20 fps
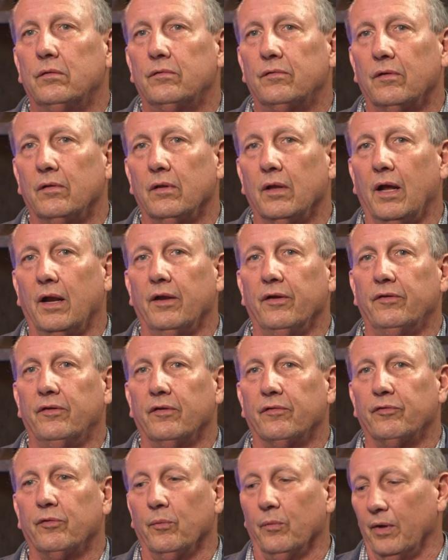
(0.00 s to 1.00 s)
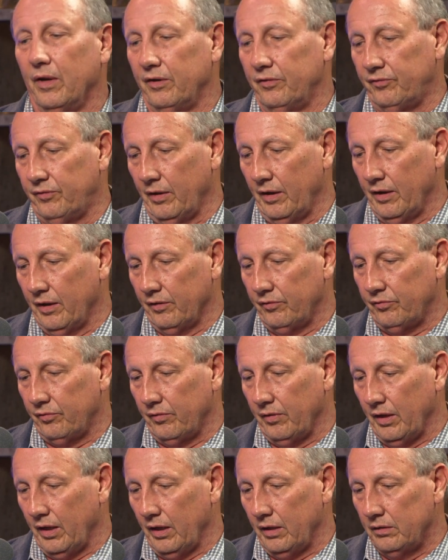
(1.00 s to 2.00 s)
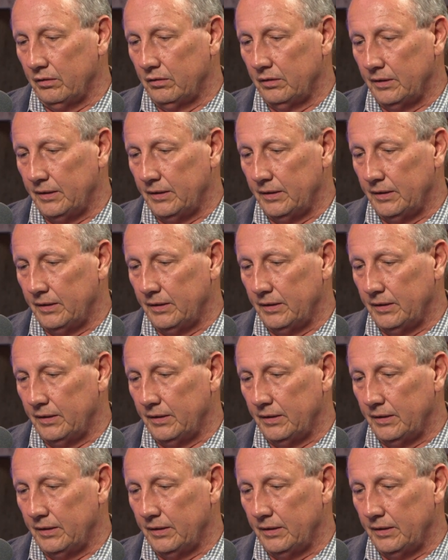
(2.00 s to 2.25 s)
There's a lot of different ways to answer that.